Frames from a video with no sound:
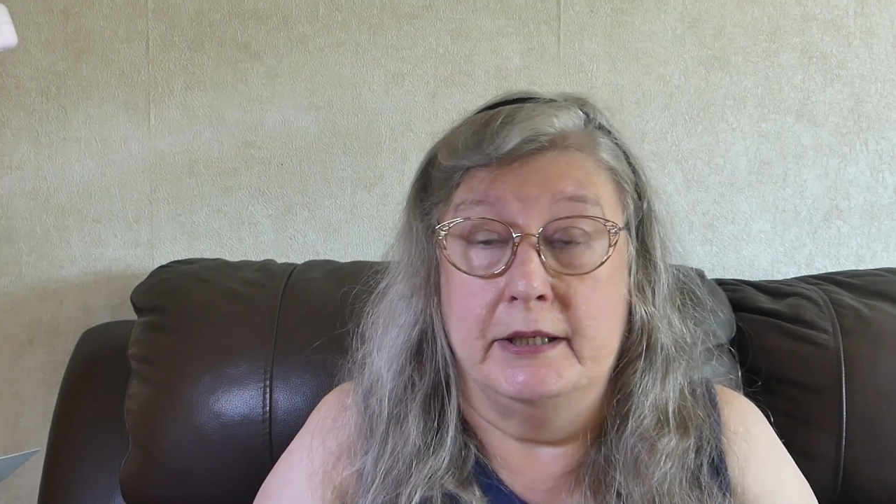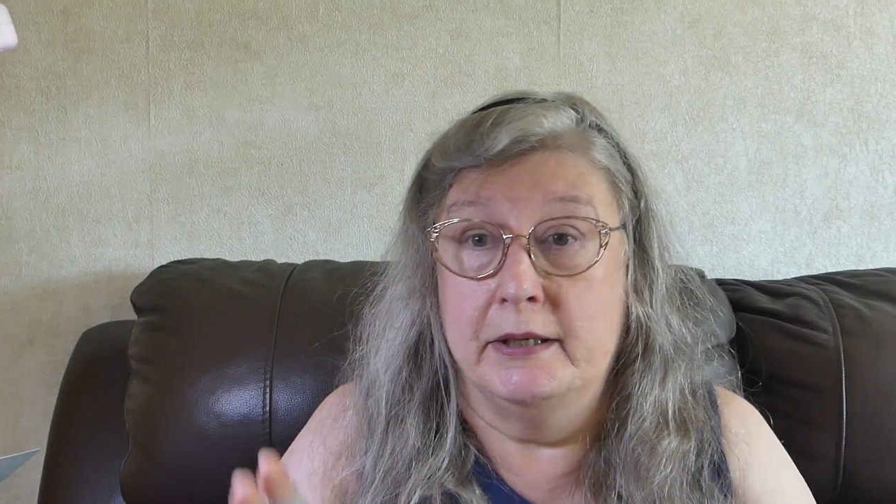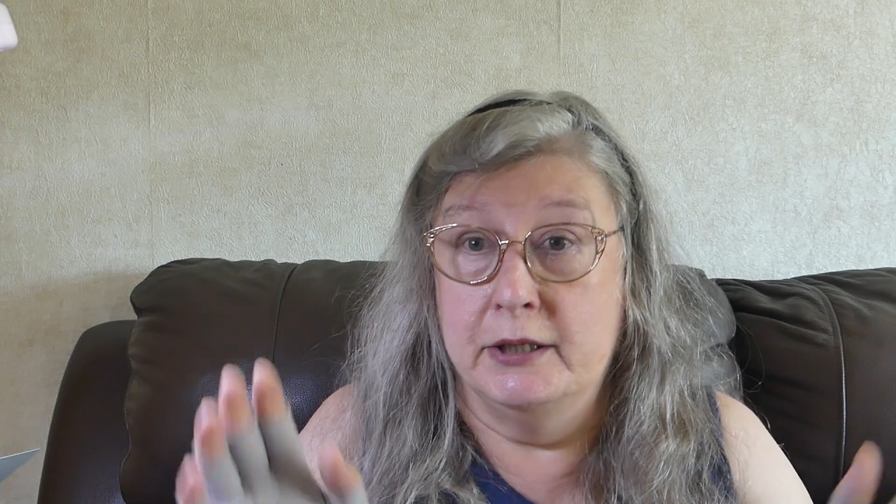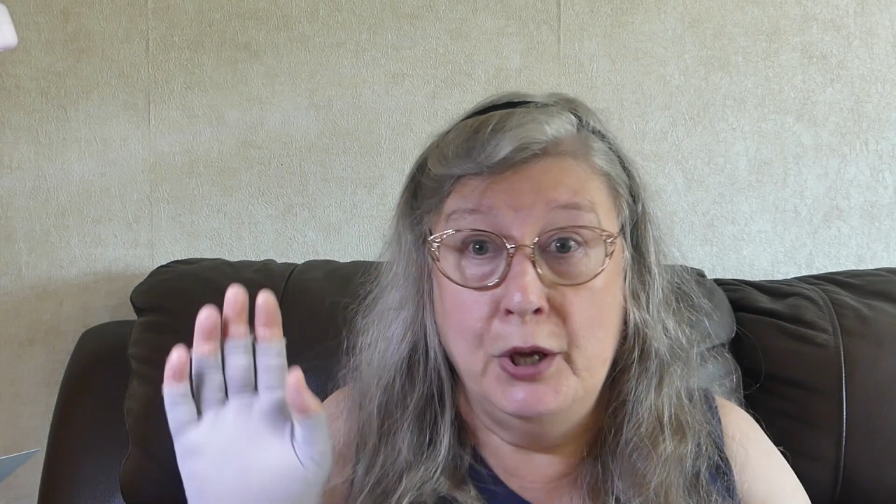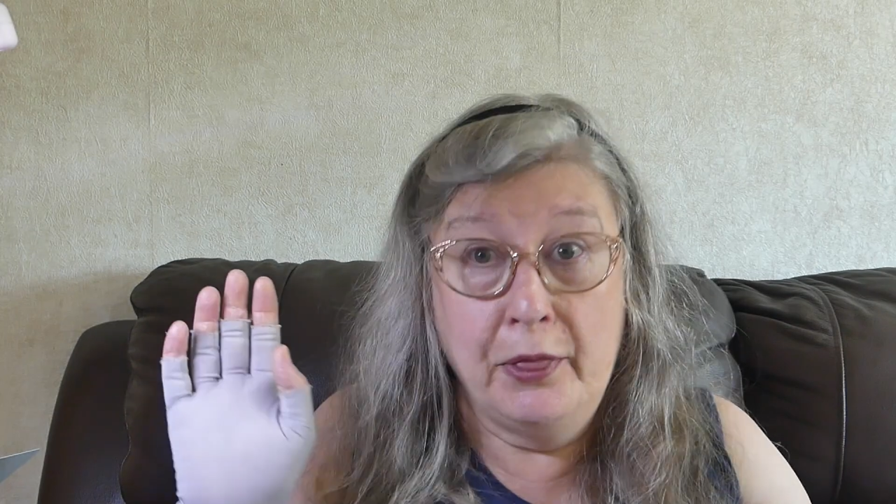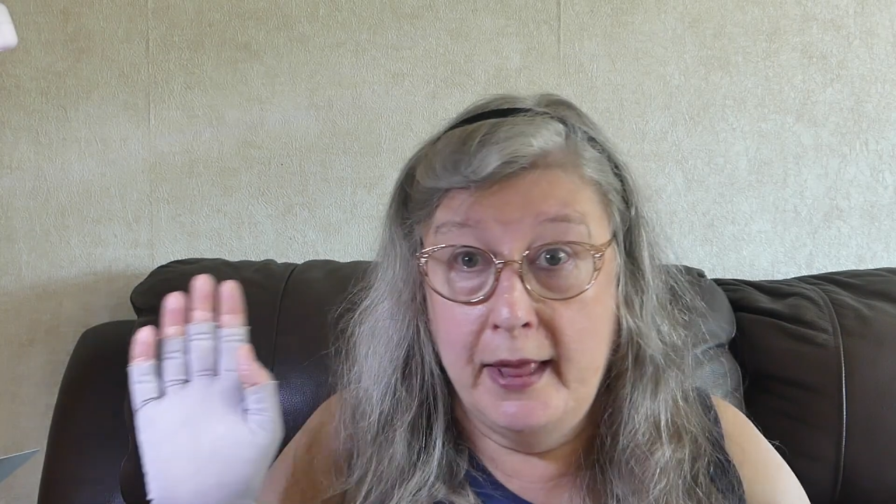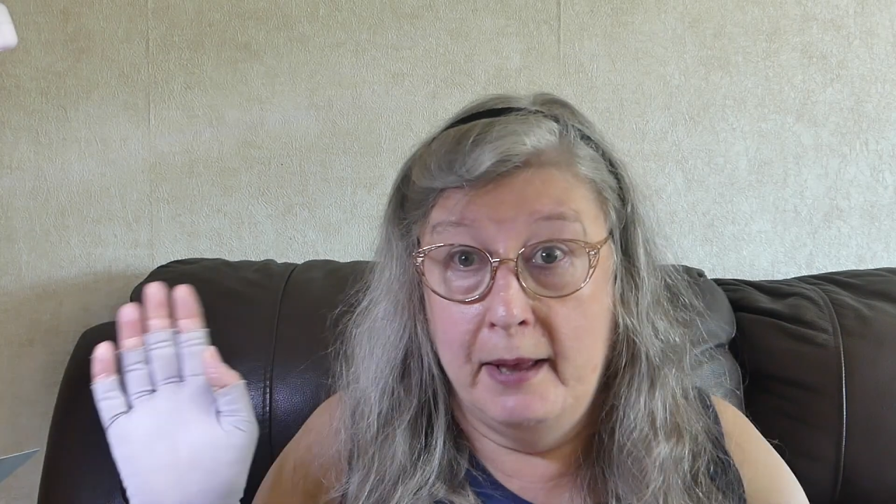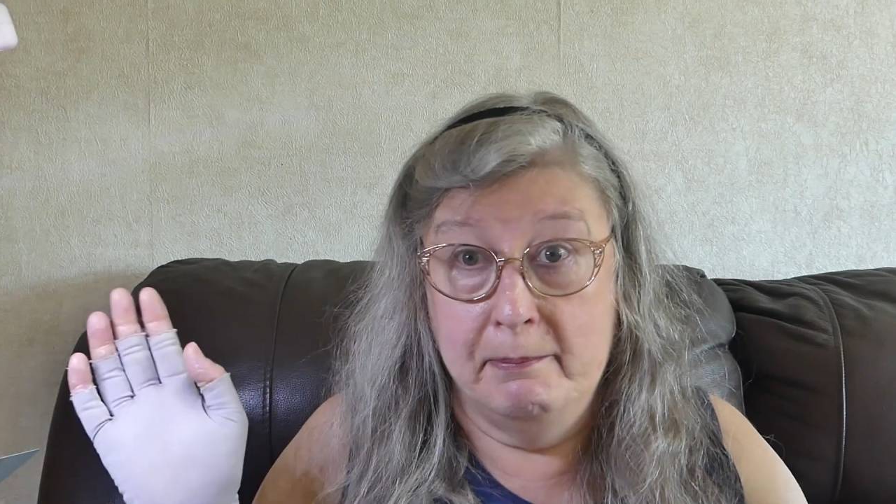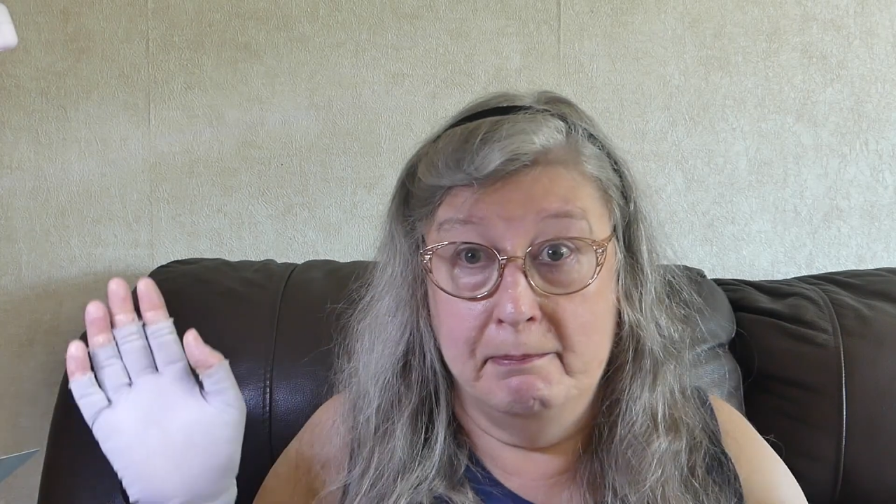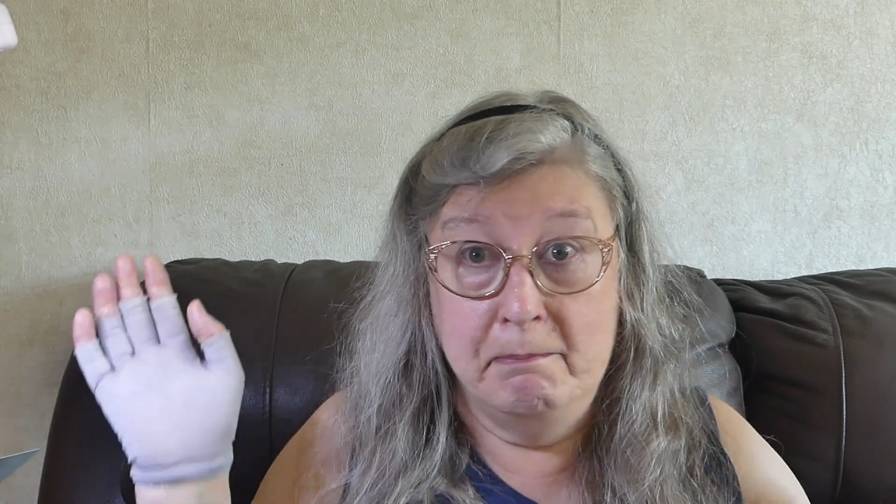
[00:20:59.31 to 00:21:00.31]
It's not
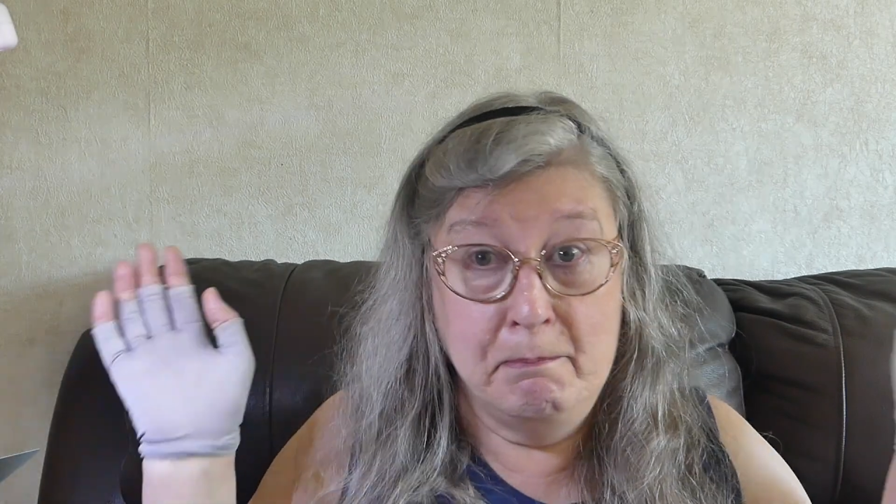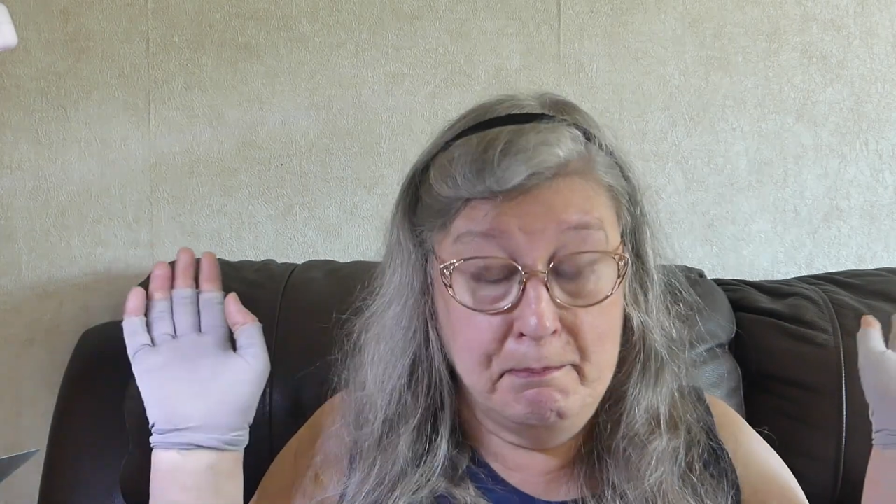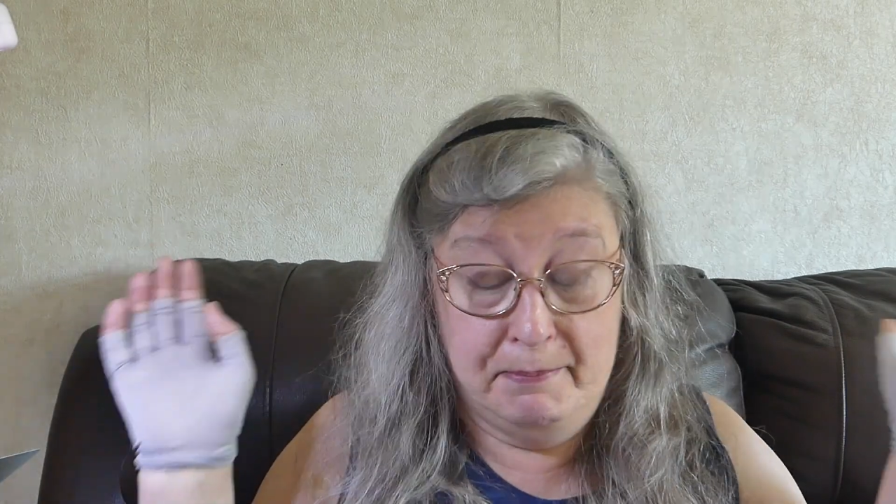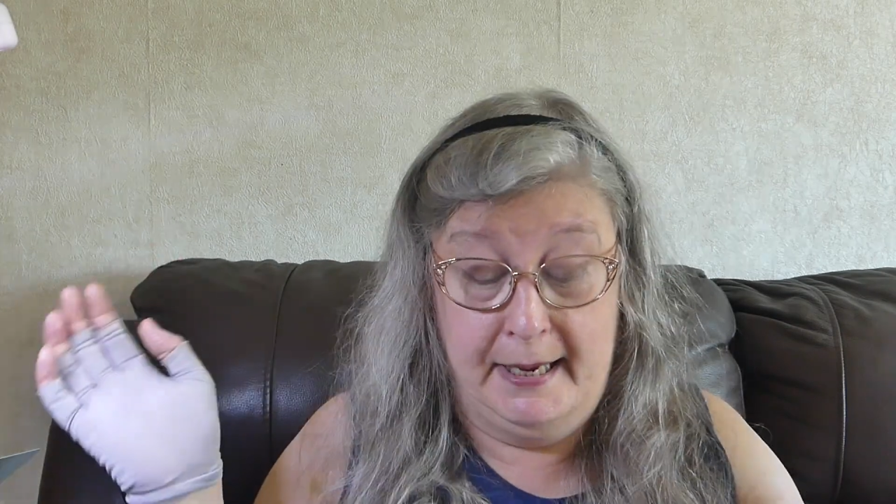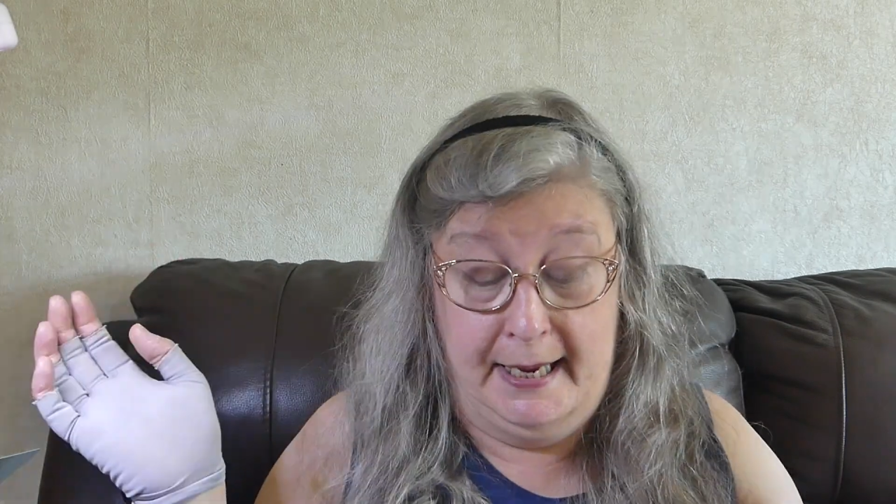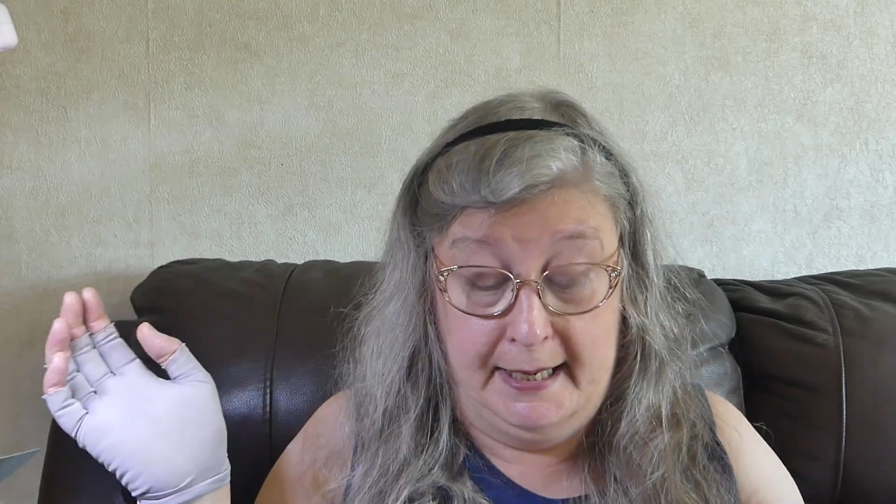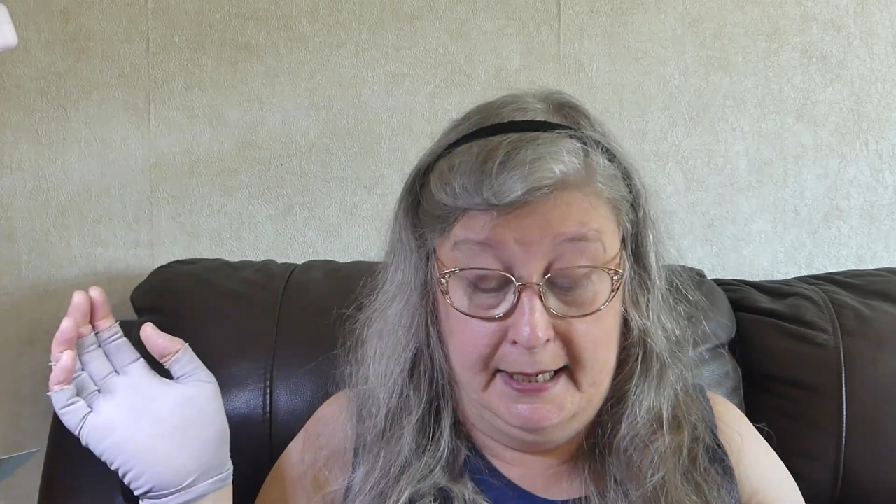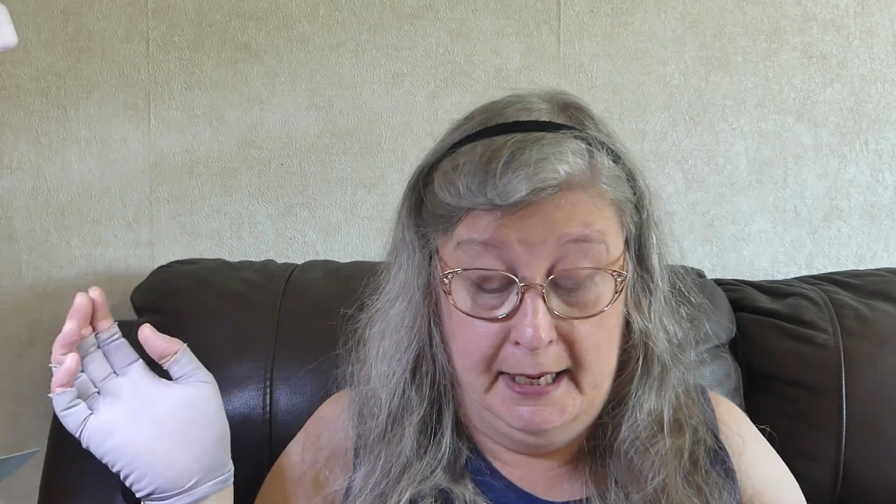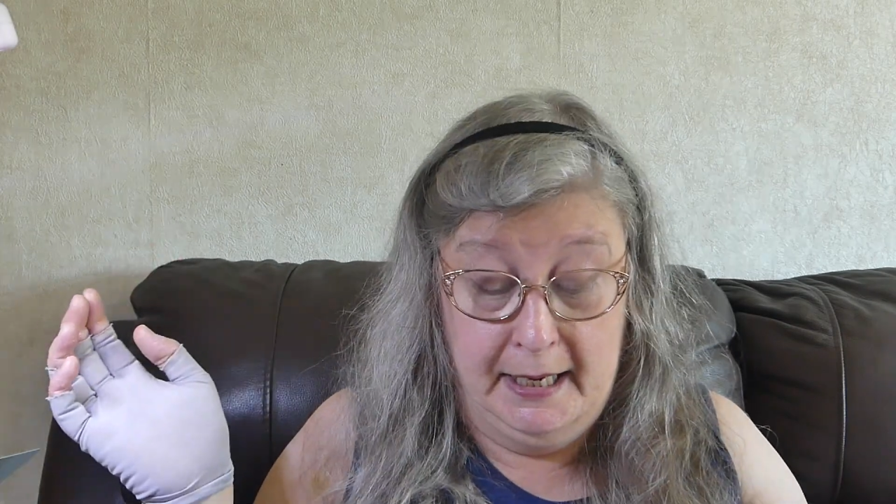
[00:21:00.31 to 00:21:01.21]
that big,